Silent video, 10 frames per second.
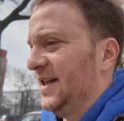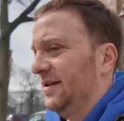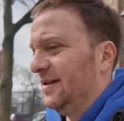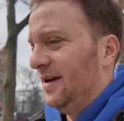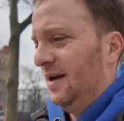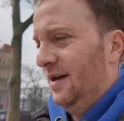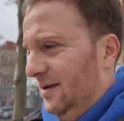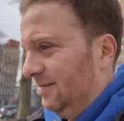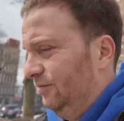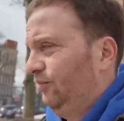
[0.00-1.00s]
and
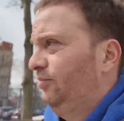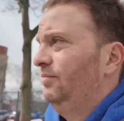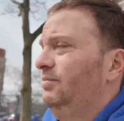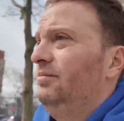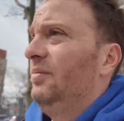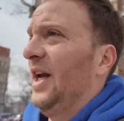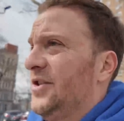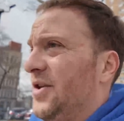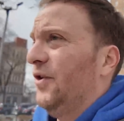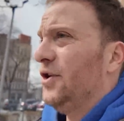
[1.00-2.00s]

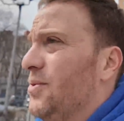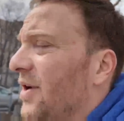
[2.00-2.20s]
it's the first